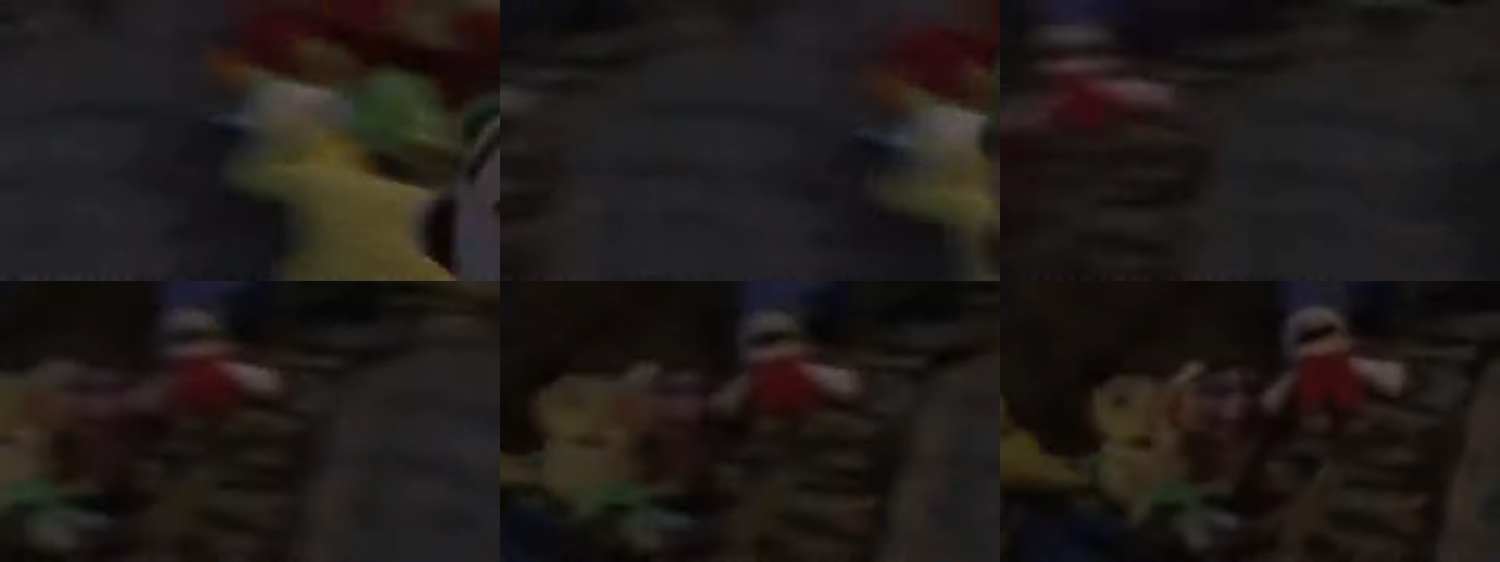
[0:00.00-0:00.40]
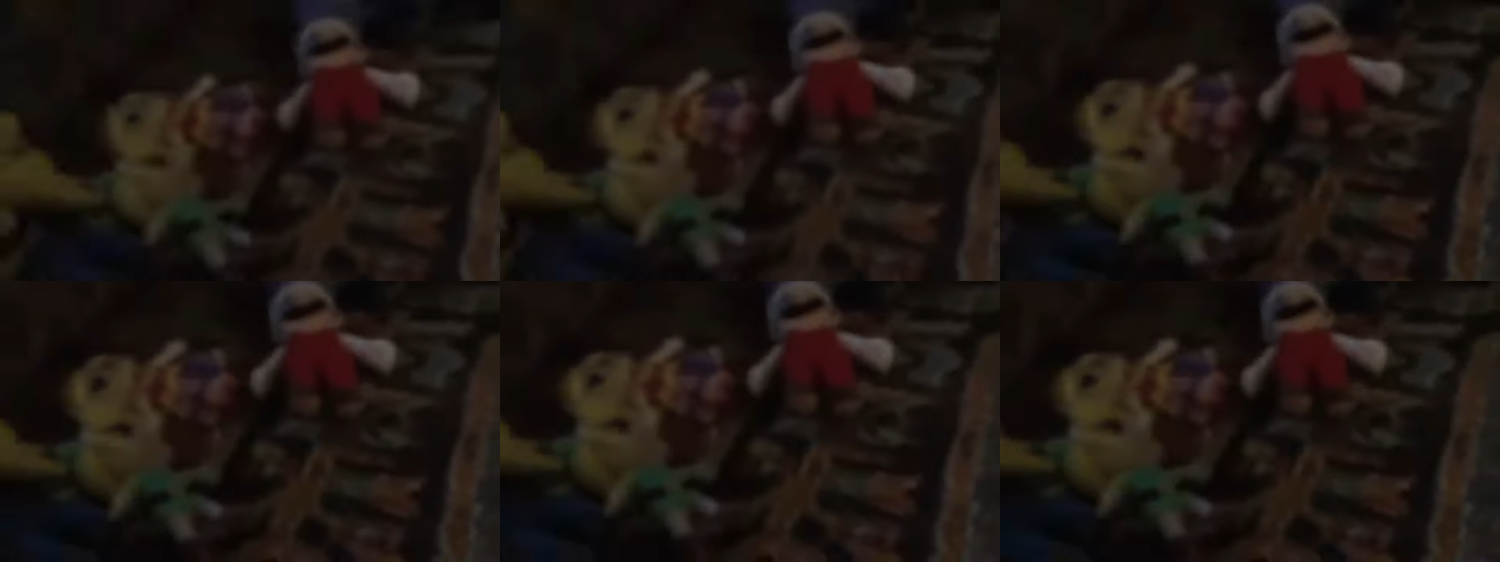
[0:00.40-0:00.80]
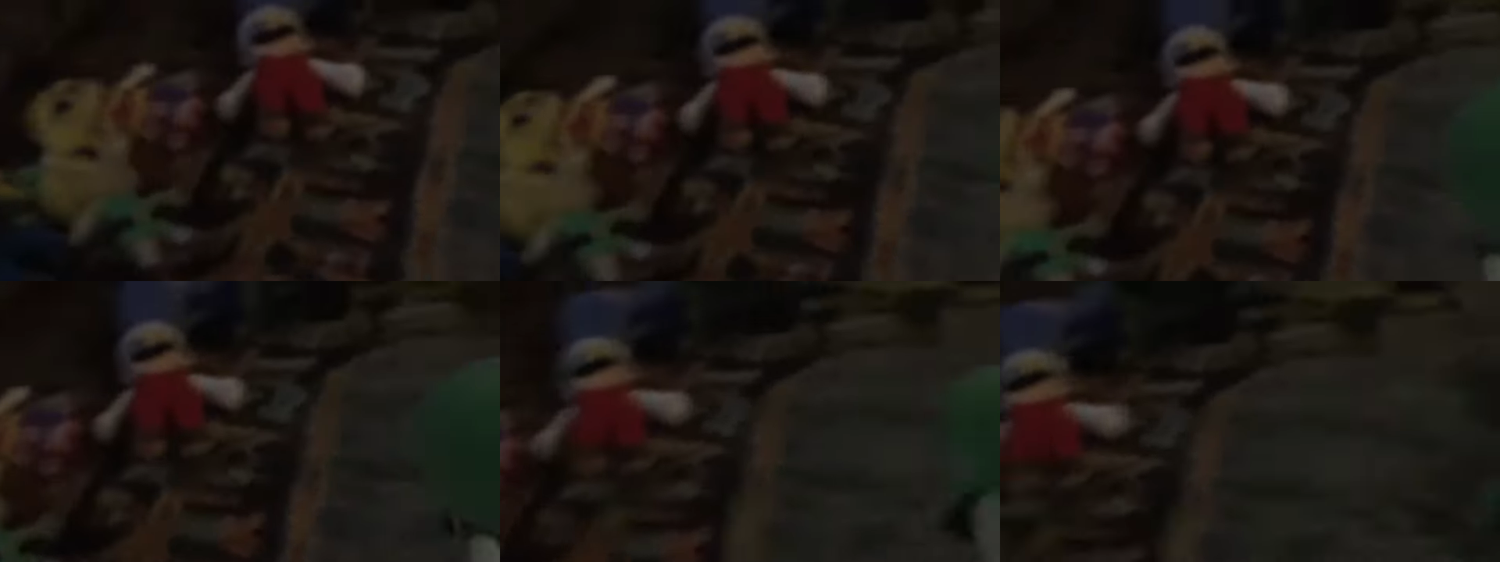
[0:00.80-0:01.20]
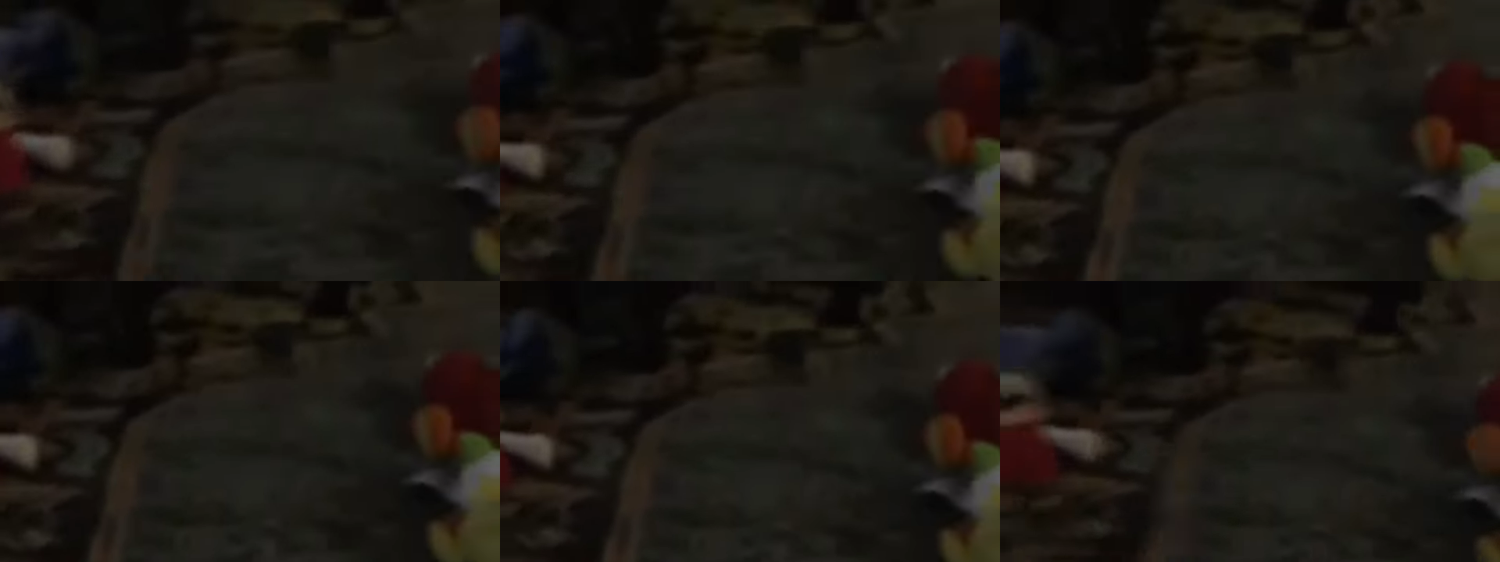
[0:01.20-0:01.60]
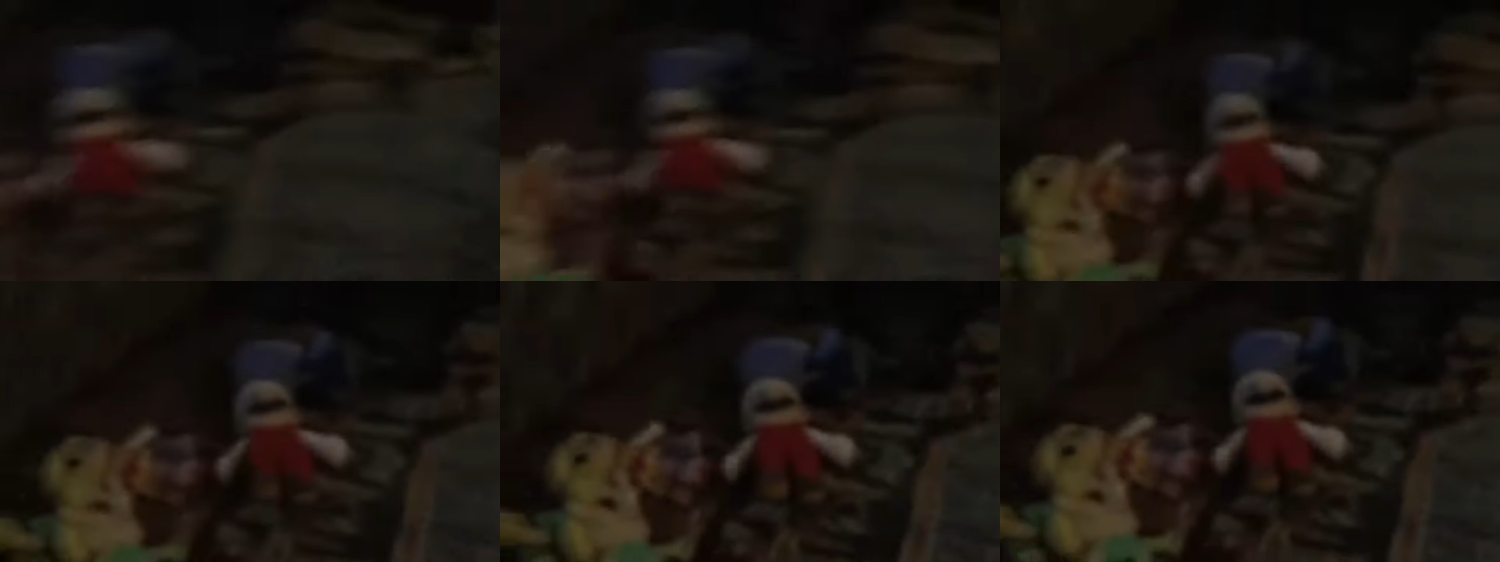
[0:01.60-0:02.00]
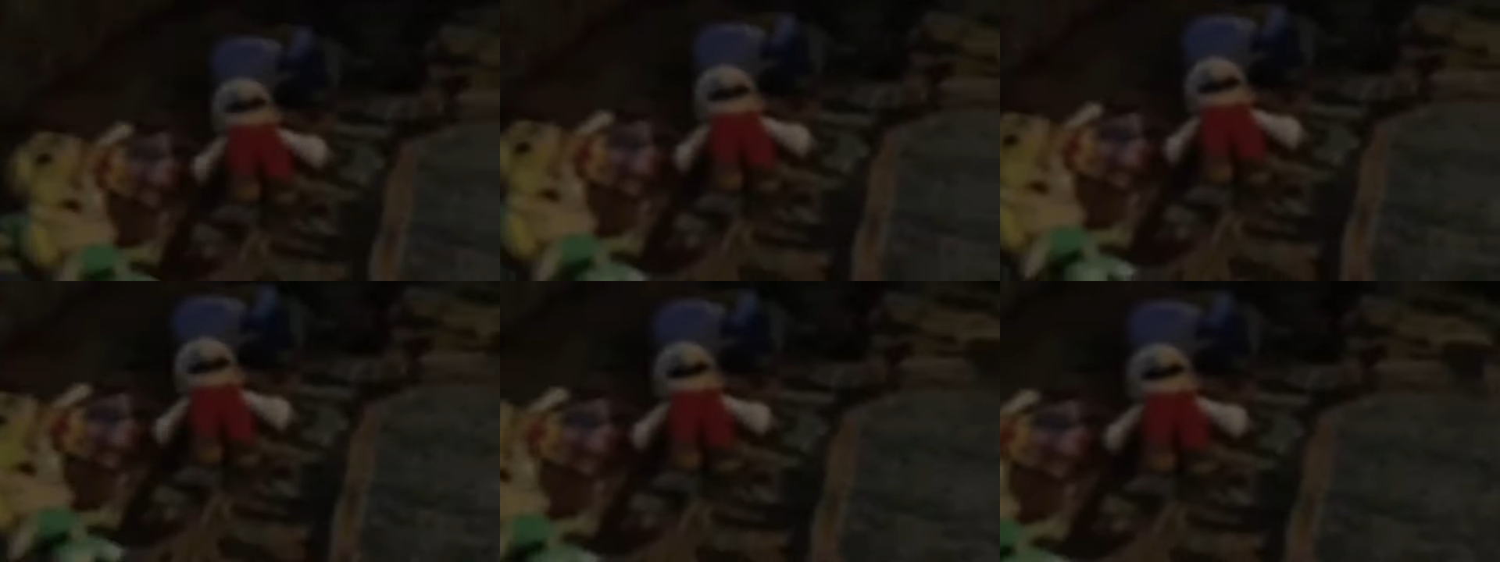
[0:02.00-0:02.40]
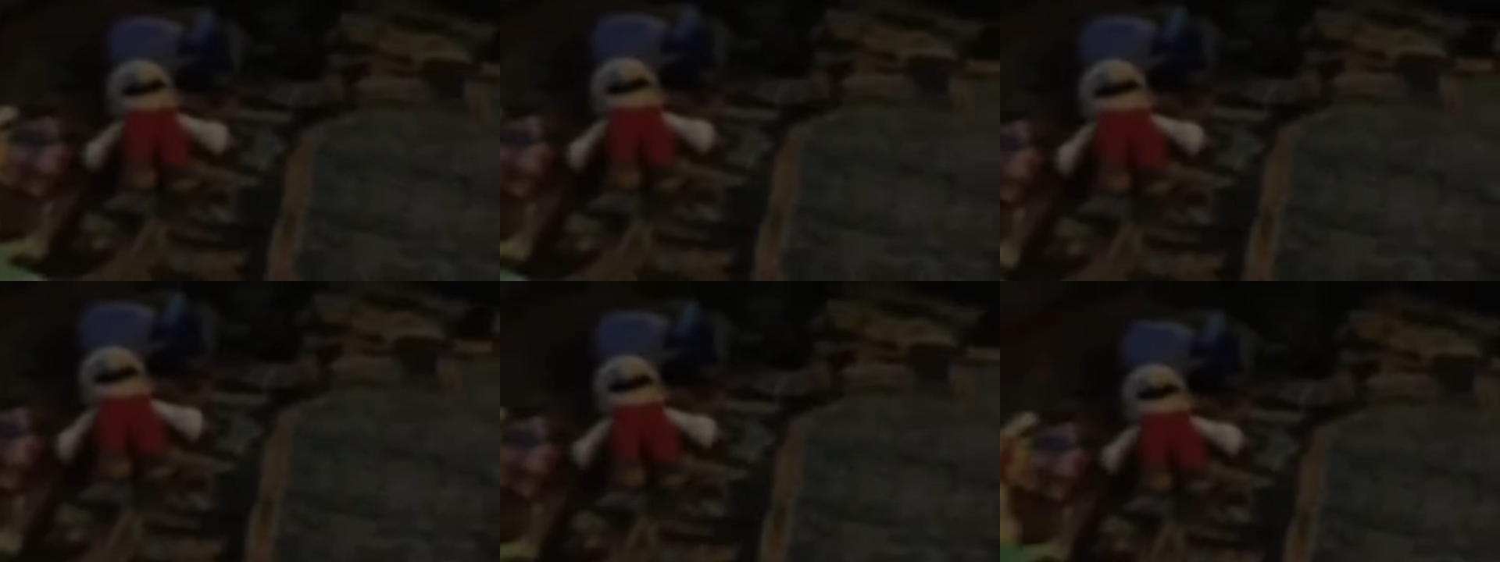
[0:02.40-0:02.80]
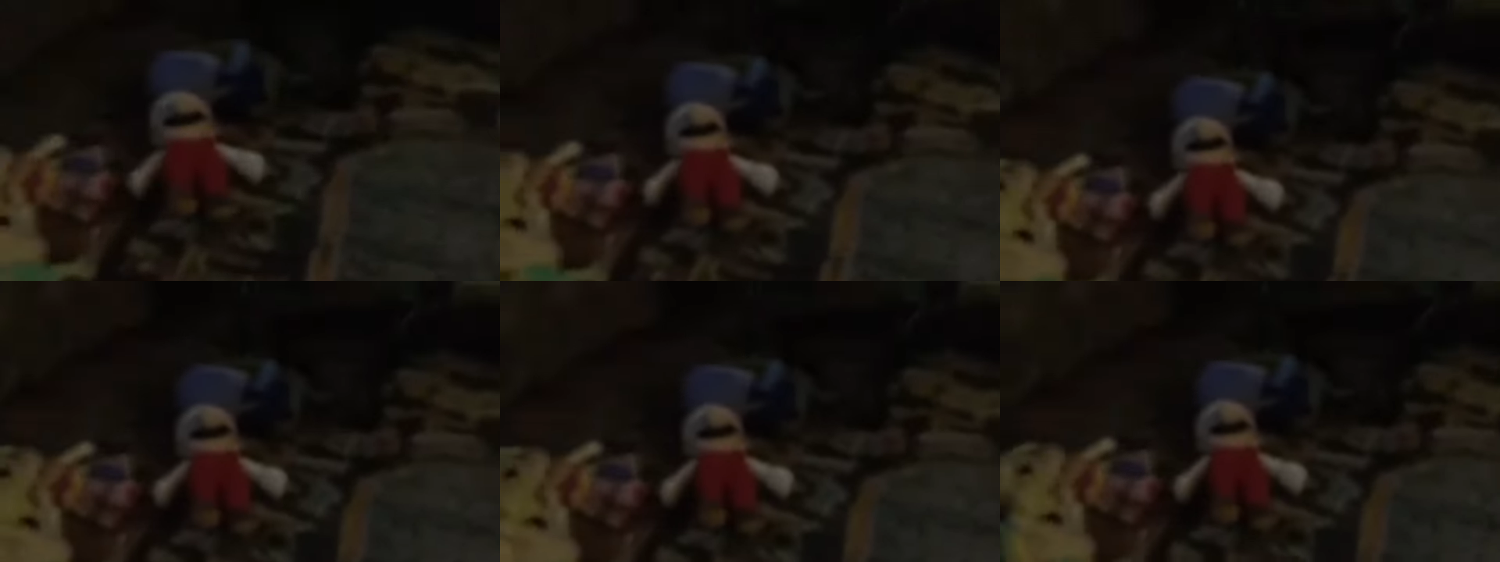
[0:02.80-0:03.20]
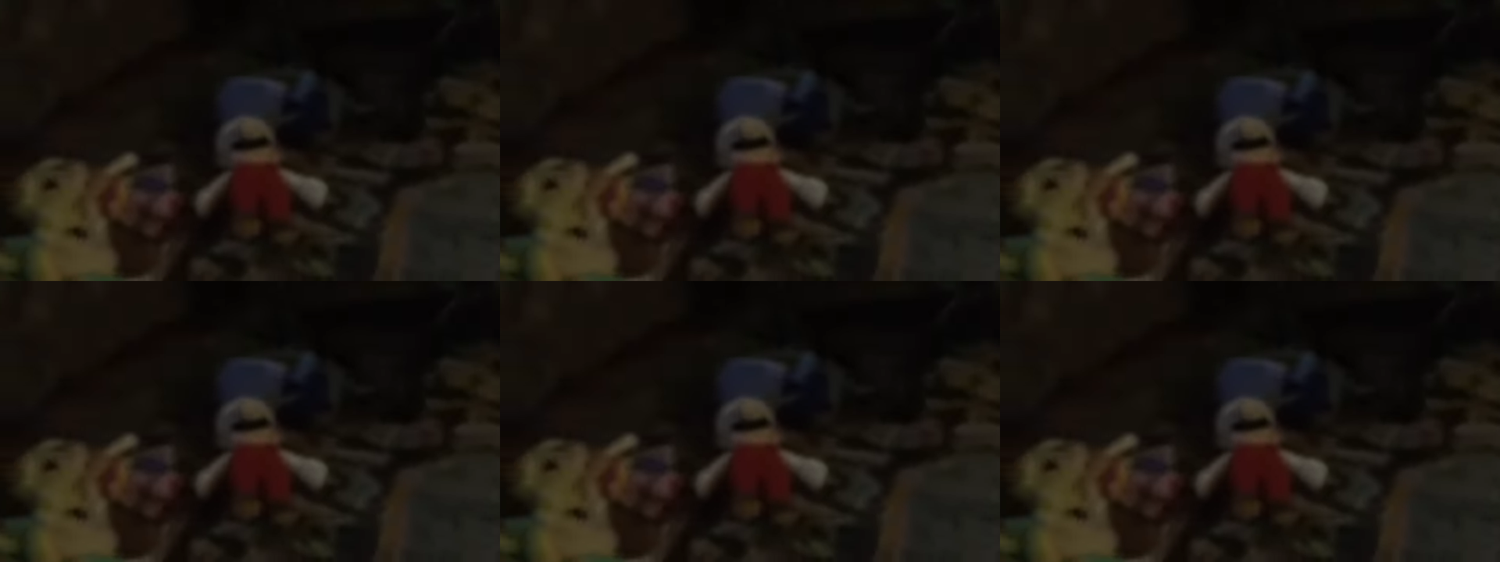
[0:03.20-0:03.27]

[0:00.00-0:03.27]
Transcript: Nobody's mouth can be seen.